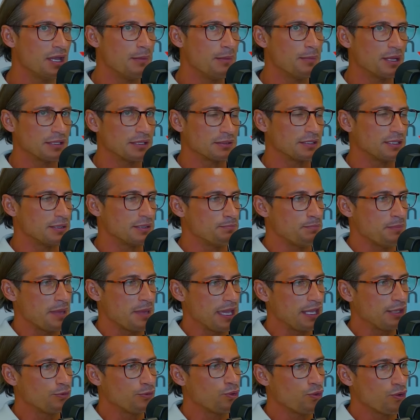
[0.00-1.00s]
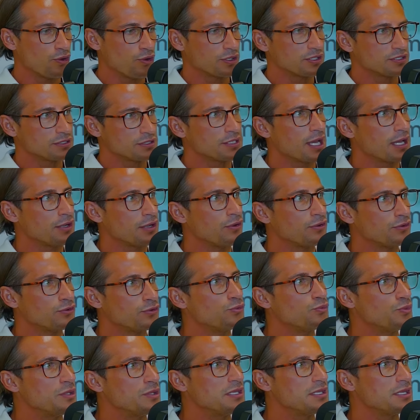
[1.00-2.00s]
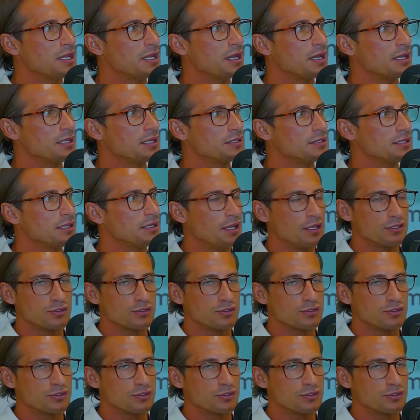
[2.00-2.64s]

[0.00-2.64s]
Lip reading: But the main work is done on the weekend.